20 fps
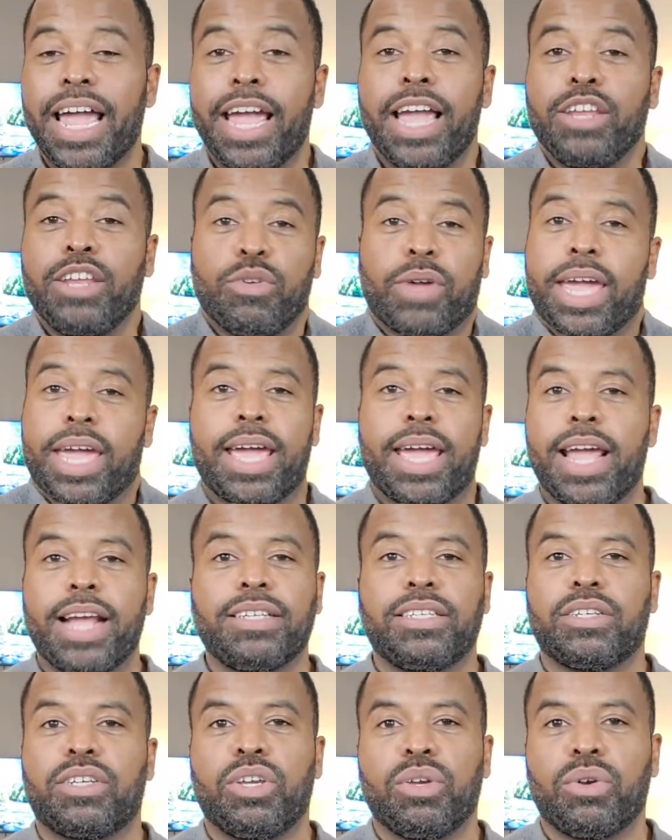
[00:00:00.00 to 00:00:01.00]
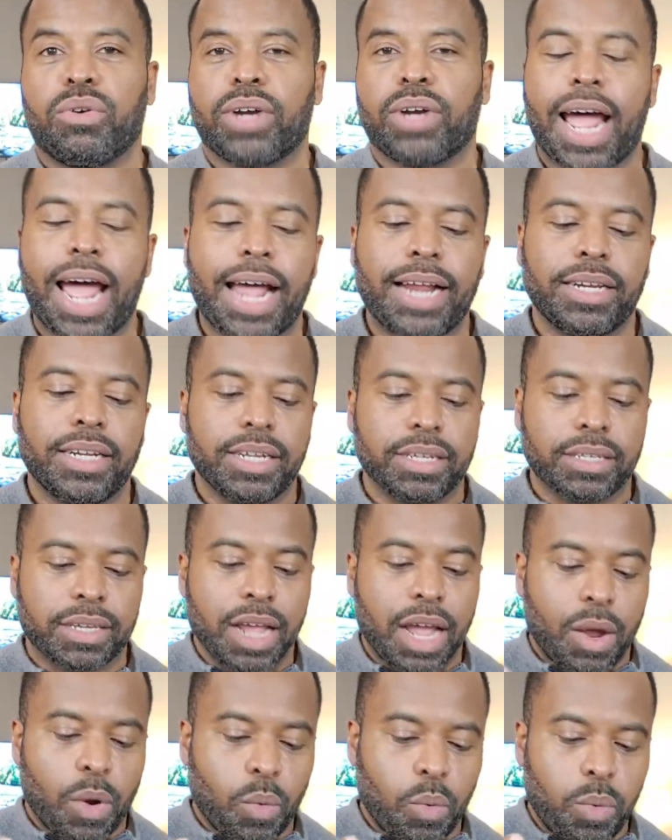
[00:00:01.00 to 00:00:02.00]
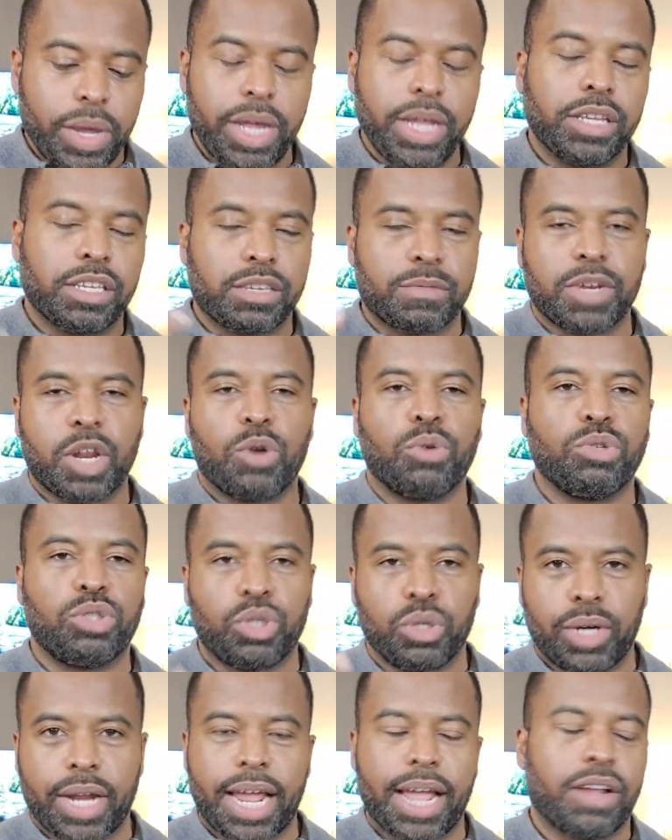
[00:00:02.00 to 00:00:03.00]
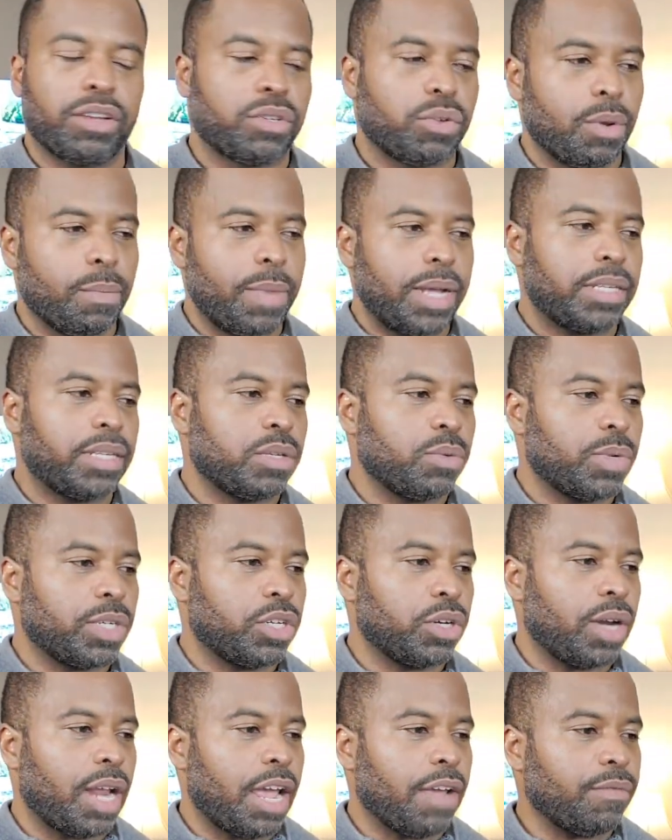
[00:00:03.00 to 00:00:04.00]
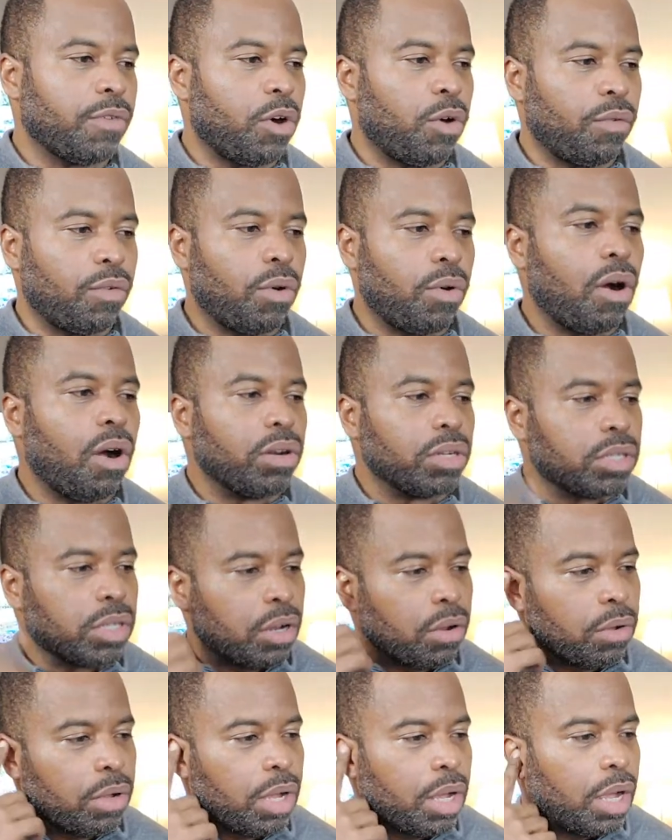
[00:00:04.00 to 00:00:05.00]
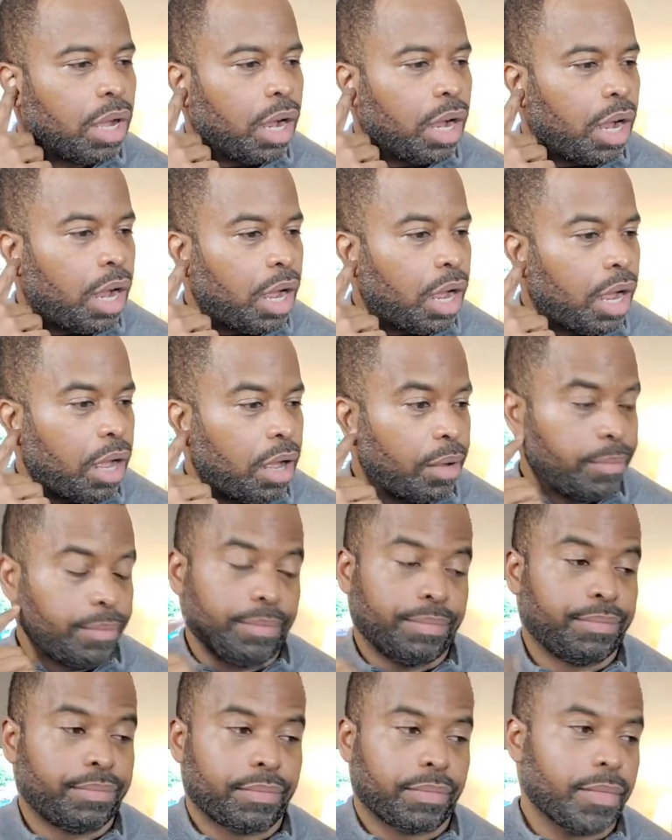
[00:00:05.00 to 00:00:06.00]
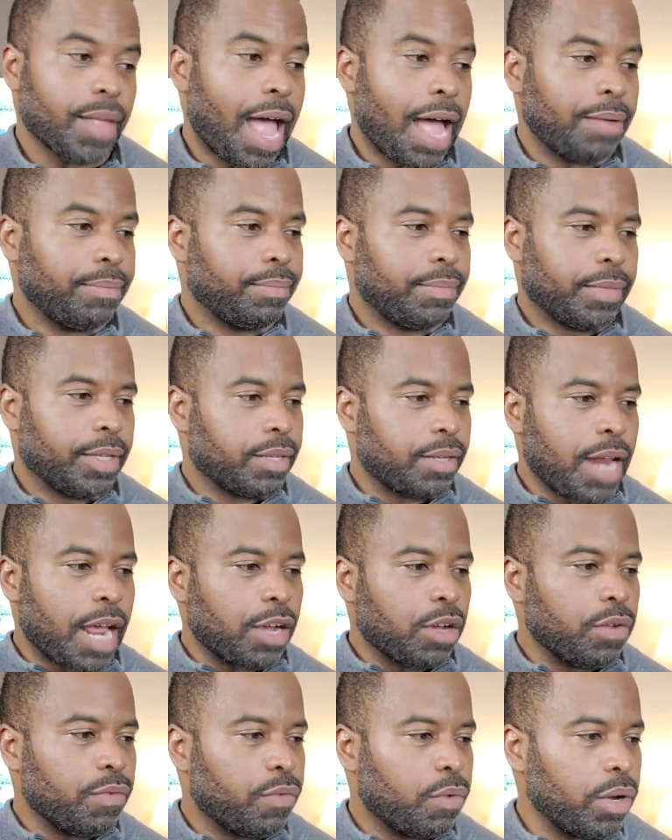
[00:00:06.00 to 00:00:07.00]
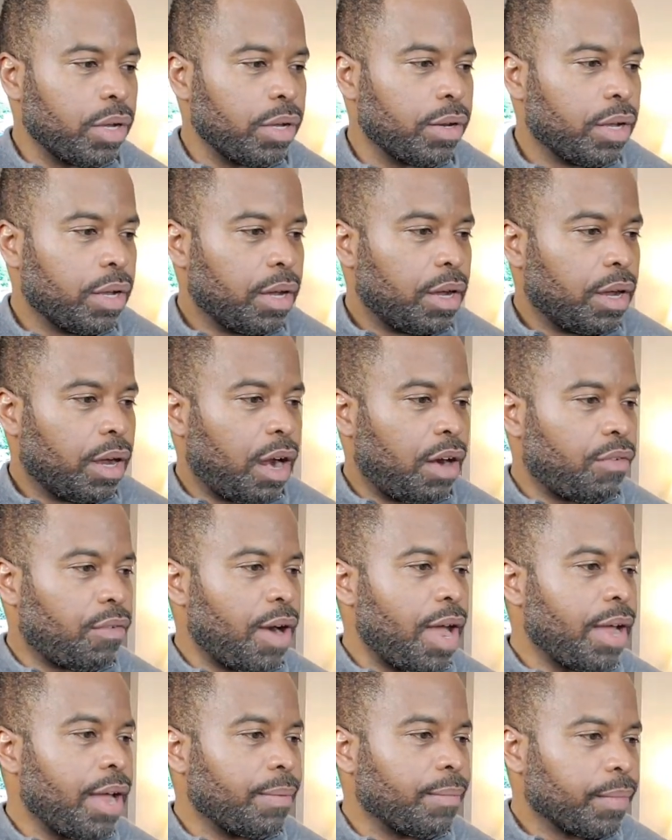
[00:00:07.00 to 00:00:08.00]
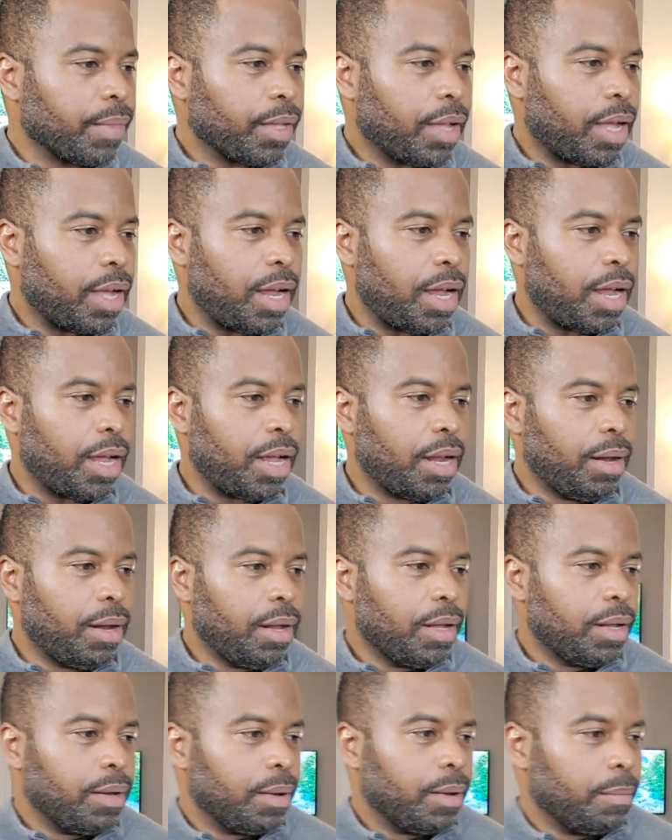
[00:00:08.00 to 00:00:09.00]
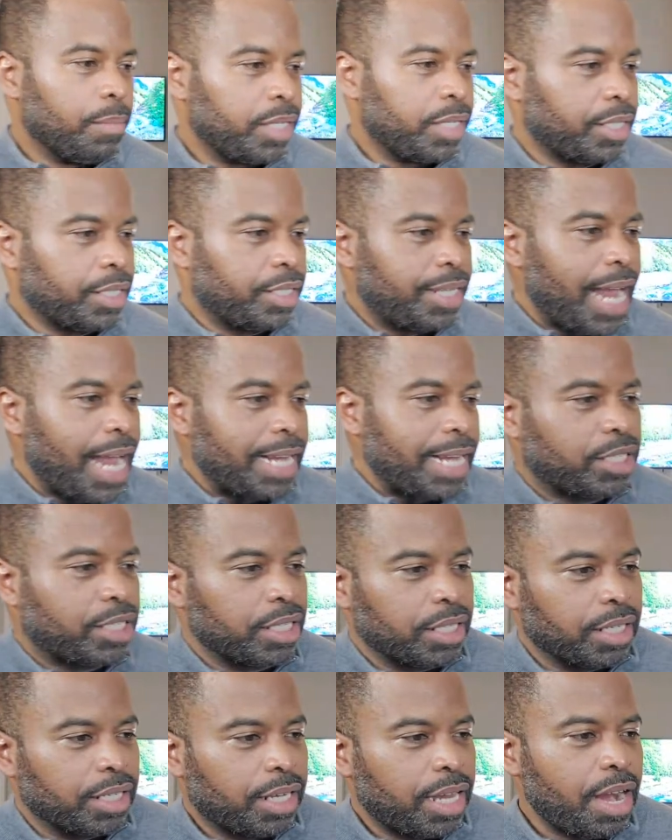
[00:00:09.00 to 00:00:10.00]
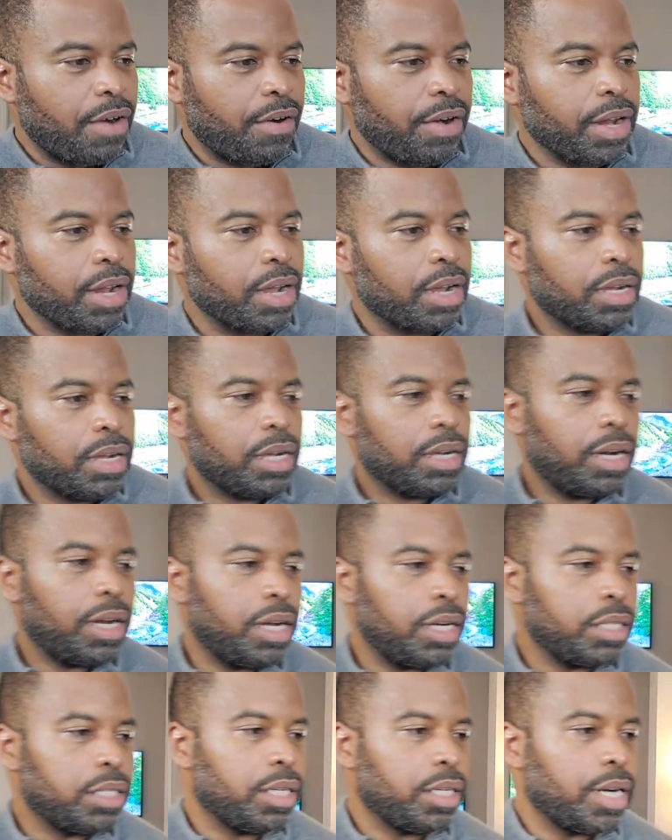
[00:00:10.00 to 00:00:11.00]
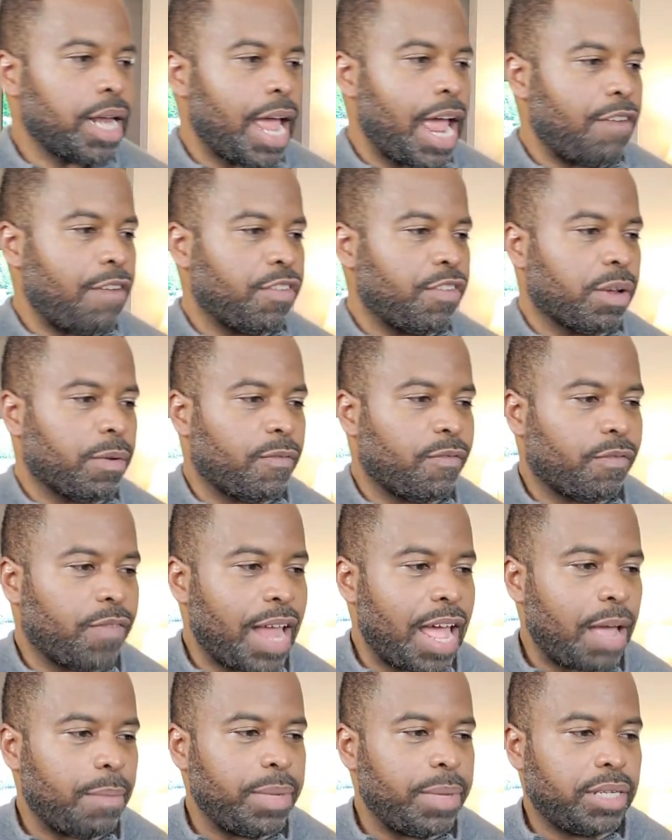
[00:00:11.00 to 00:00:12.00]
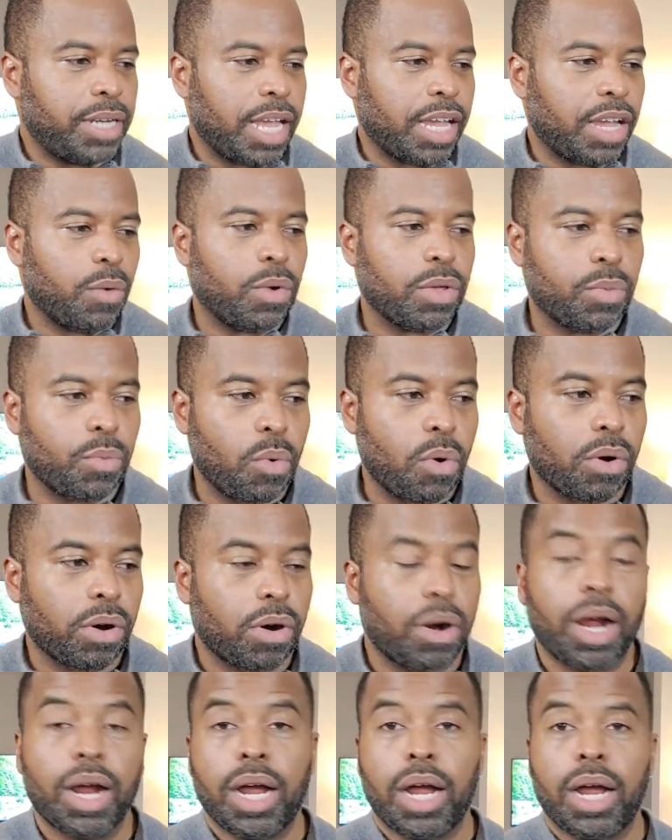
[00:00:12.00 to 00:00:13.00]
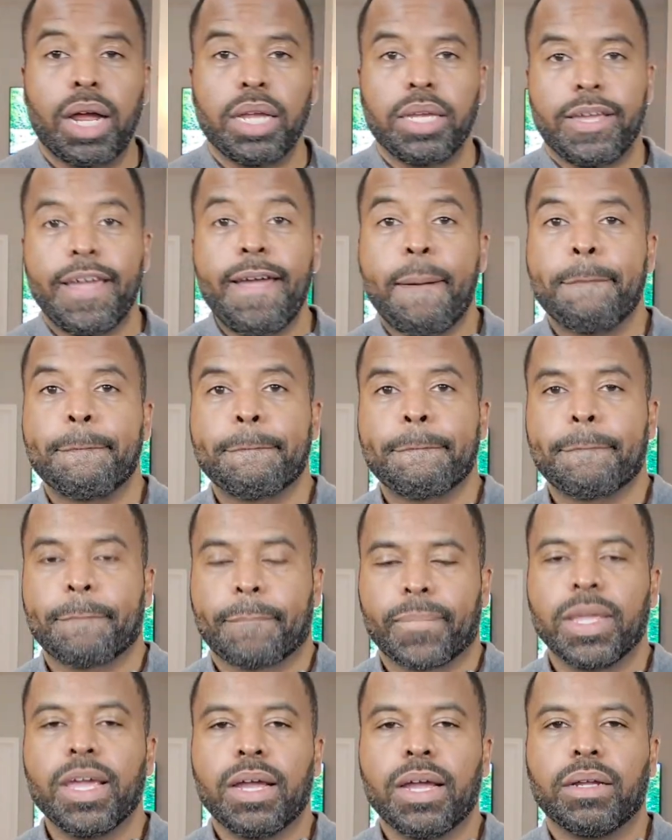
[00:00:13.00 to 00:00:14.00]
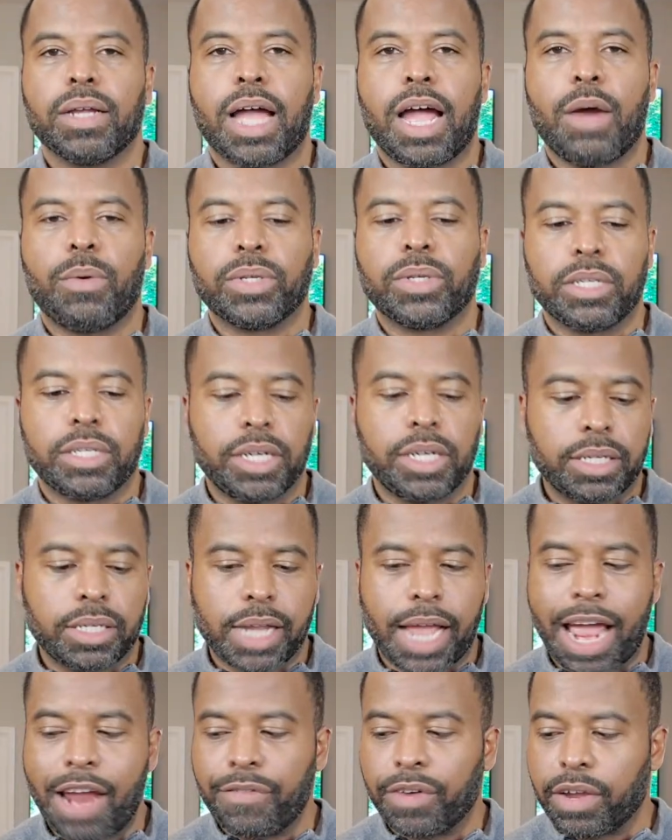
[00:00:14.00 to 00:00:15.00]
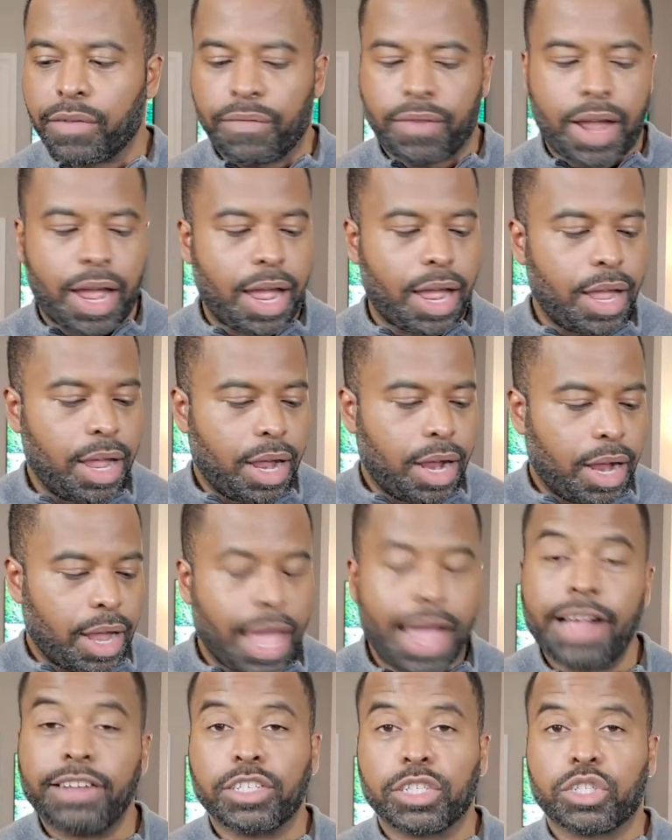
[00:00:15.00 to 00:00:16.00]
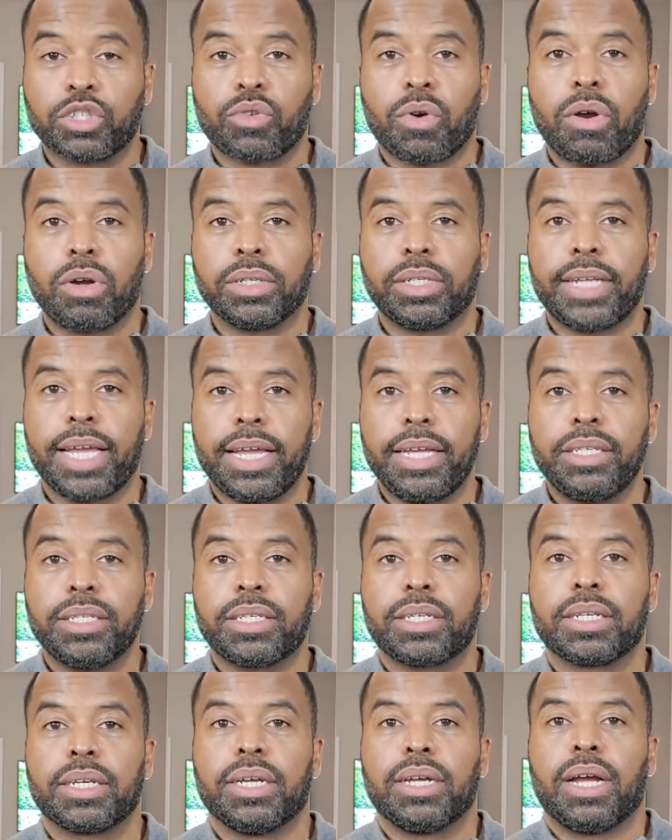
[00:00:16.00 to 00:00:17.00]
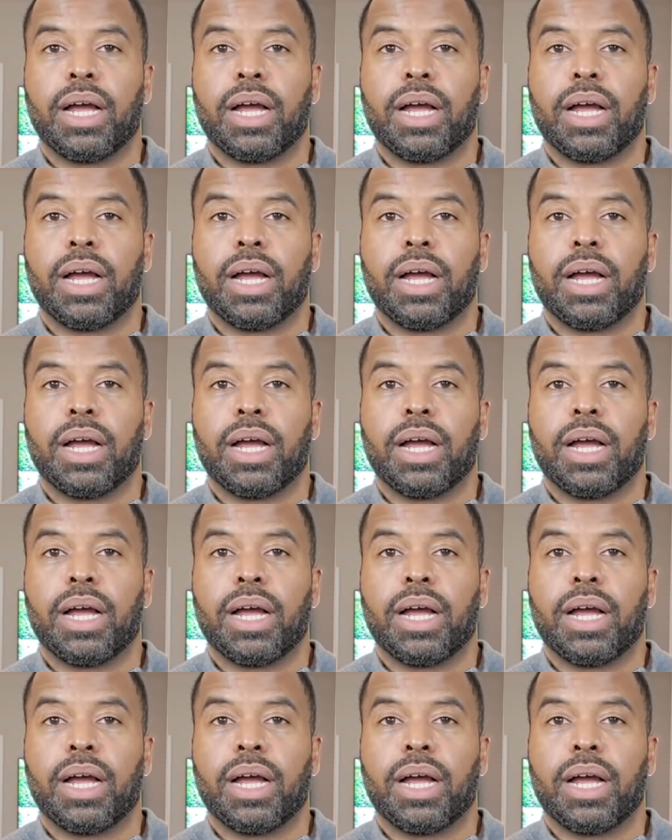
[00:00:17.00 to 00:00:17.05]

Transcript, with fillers: and you can't execute on the ideas. Weed slows you down, so it messes with your life overall. So, uh, nah, it's not good for you. All right, uh, Mr. Jackson, Gary, uh, should African fly be taken with water? Uh, yeah, yeah, I would suggest that African fly has a strong taste.